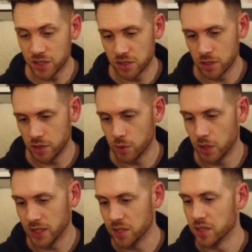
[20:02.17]
Yes, I know you
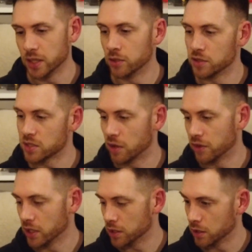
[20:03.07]
are eating it, not
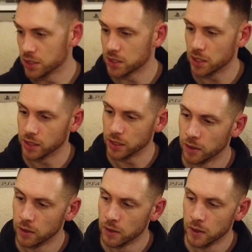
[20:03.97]
stuffing it. You don't understand that. Yes,
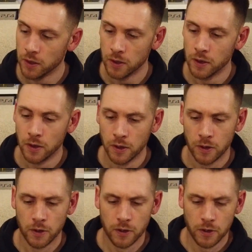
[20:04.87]
I know you are eating it,
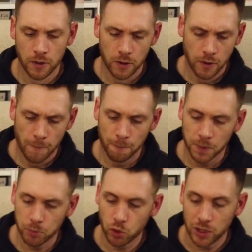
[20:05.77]
not stuffing it. You don't
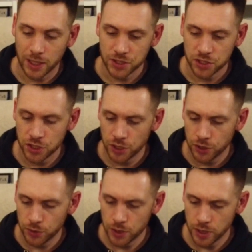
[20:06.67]
understand Borderlands
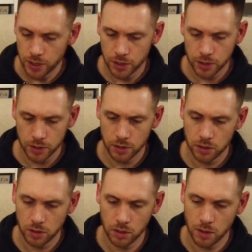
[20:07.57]
2.
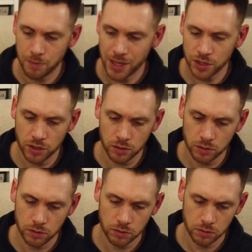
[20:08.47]

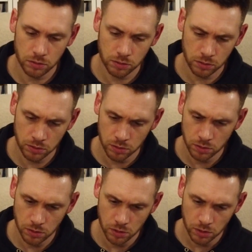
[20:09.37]
Borderlands 2.
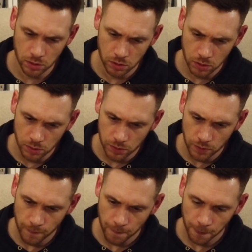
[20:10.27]

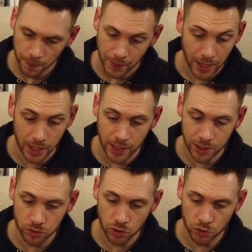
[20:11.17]
Manual and
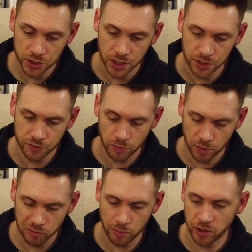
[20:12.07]
add-on content from the
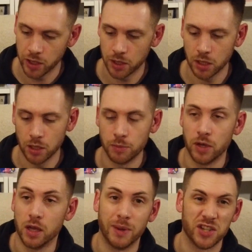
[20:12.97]
Premier Club.
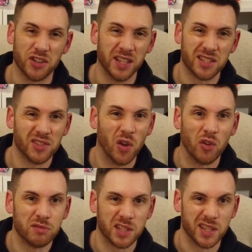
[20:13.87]
I imagine
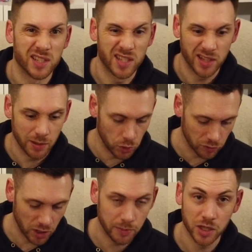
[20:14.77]
content from the Premier
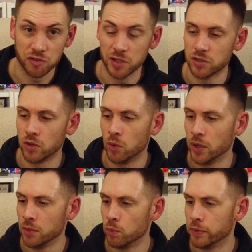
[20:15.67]
Club. I imagine that
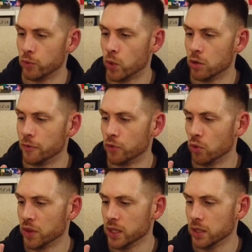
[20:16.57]
went well
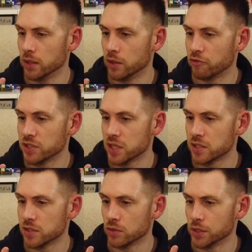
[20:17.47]
before the
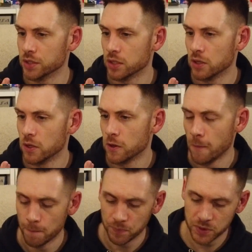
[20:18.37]
360 store. But
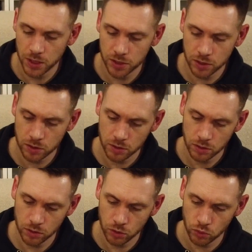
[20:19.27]
well before the
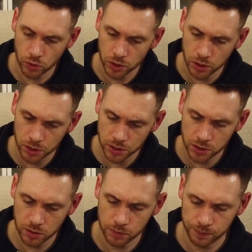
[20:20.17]
360 store.
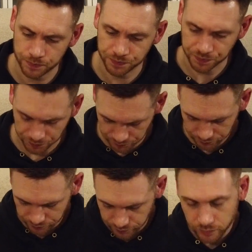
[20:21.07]

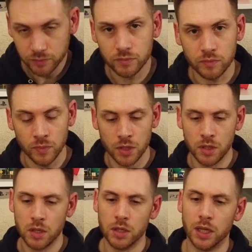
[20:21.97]
Disc. All
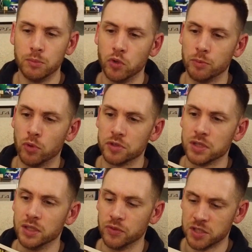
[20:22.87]
good. And more
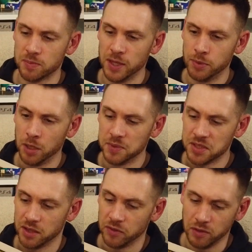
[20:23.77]
importantly, for display purposes
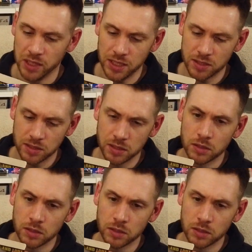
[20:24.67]
at the very least.